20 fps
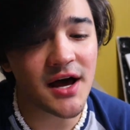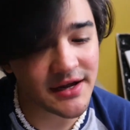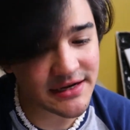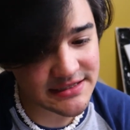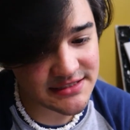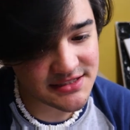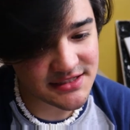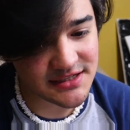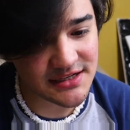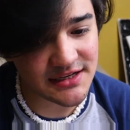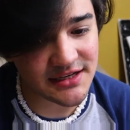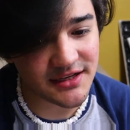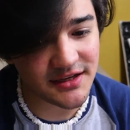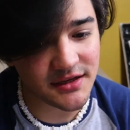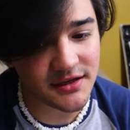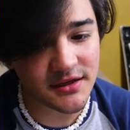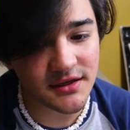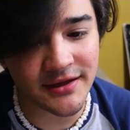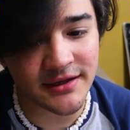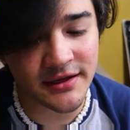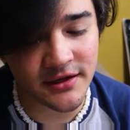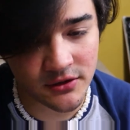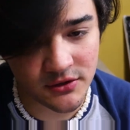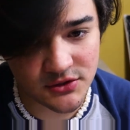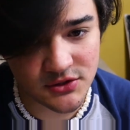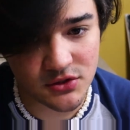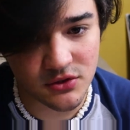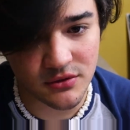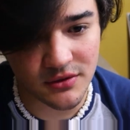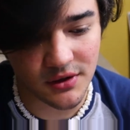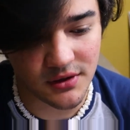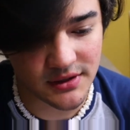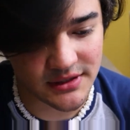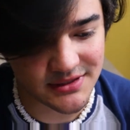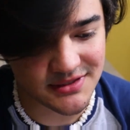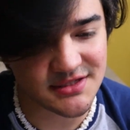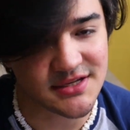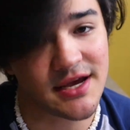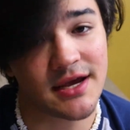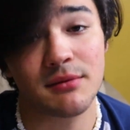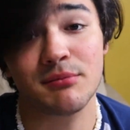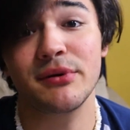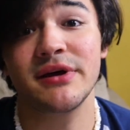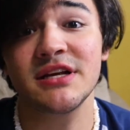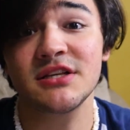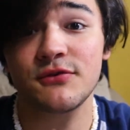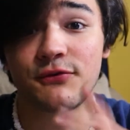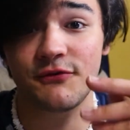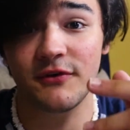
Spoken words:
honestly, a little too insane. But it's